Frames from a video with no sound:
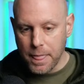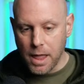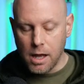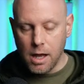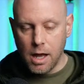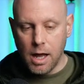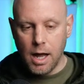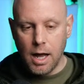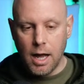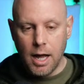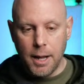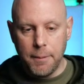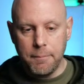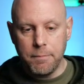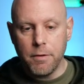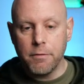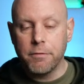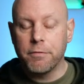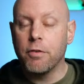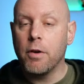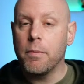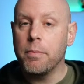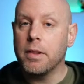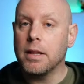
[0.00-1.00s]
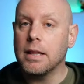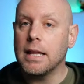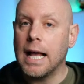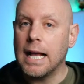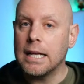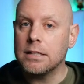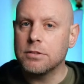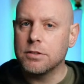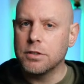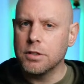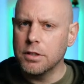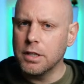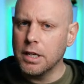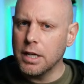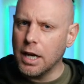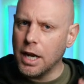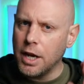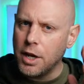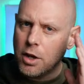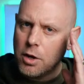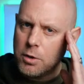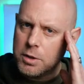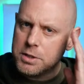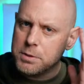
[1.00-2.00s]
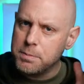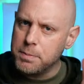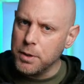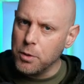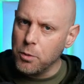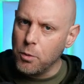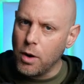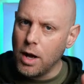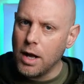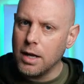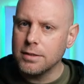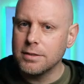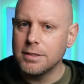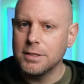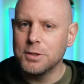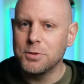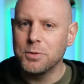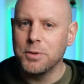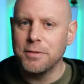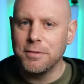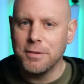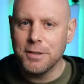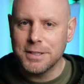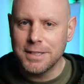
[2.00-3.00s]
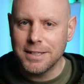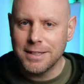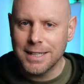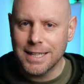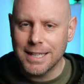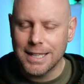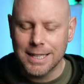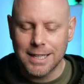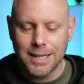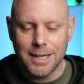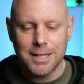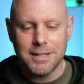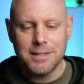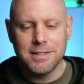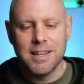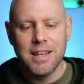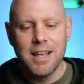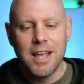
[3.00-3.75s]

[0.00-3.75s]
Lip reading: From the last turn, and I know it's been a while since we've looked at the Klingons,